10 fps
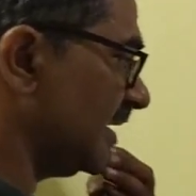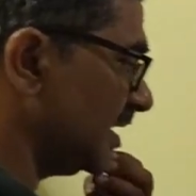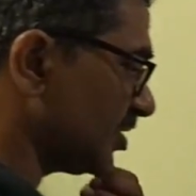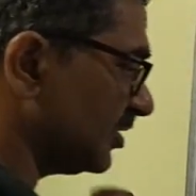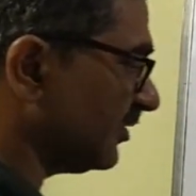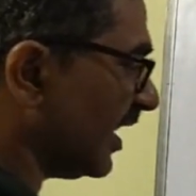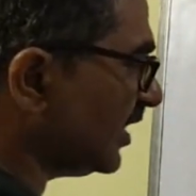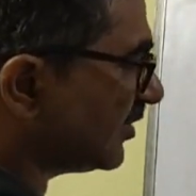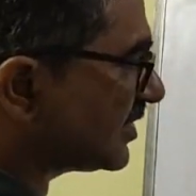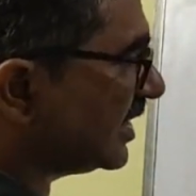So the value
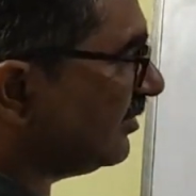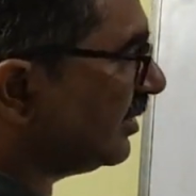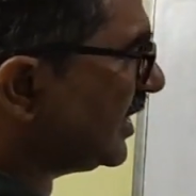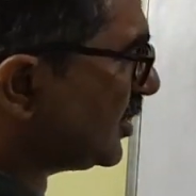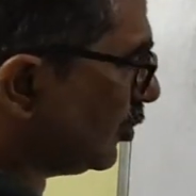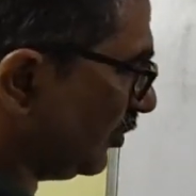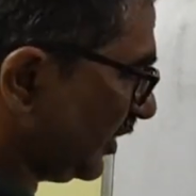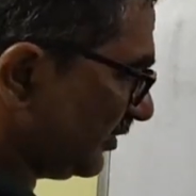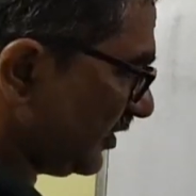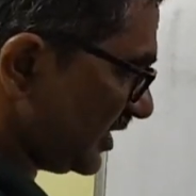of C will be 2 for
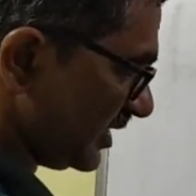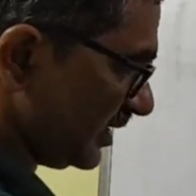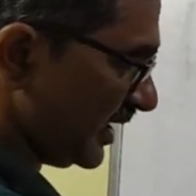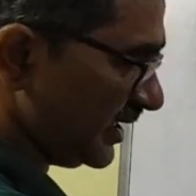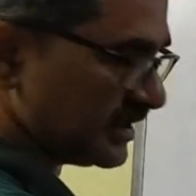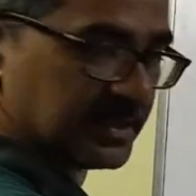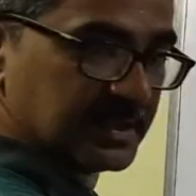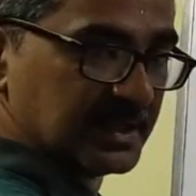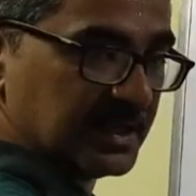the first case,